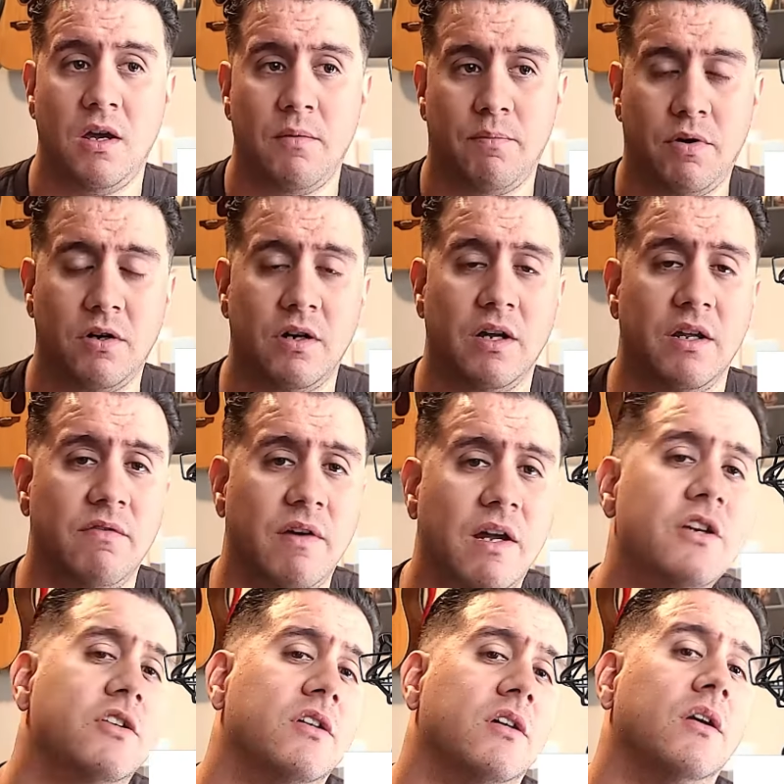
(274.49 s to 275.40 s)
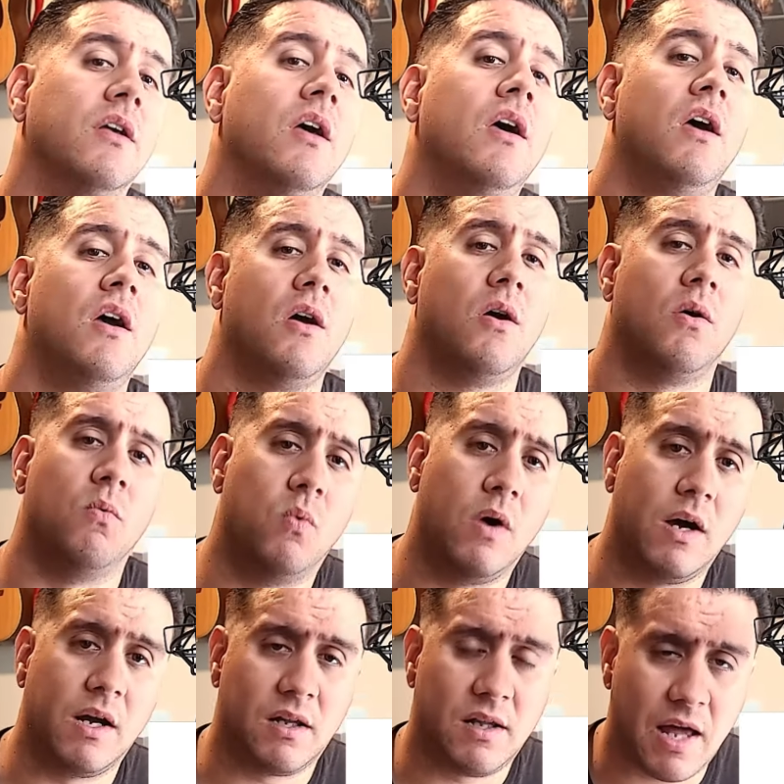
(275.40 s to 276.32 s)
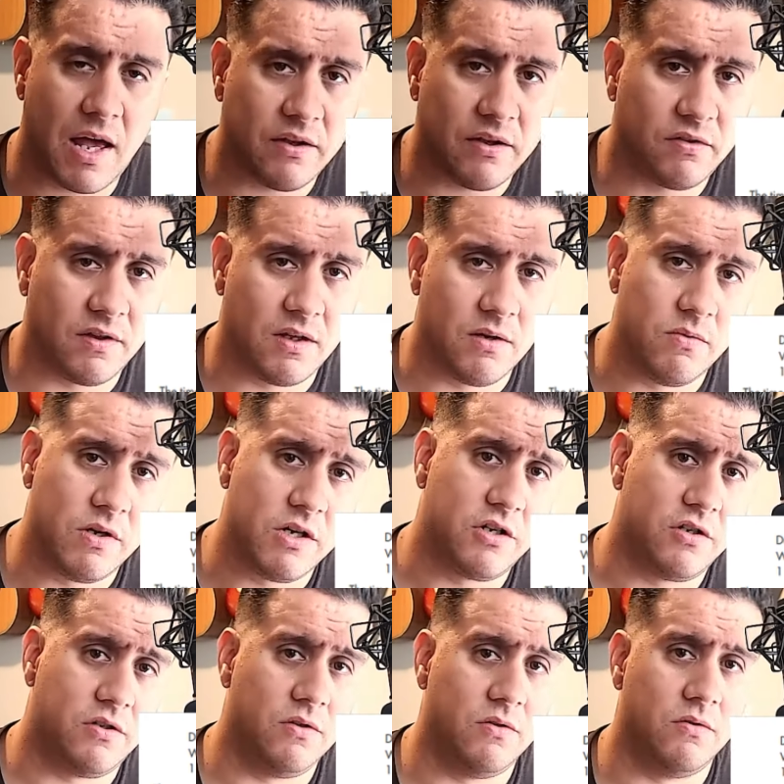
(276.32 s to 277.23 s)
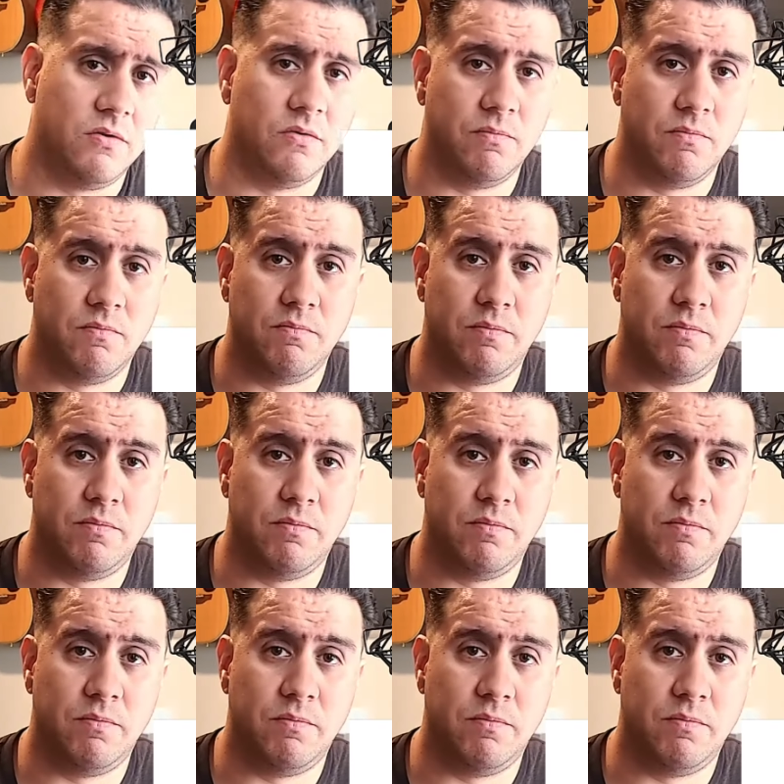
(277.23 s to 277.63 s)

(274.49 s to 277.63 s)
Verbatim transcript: per adventure what class they wish to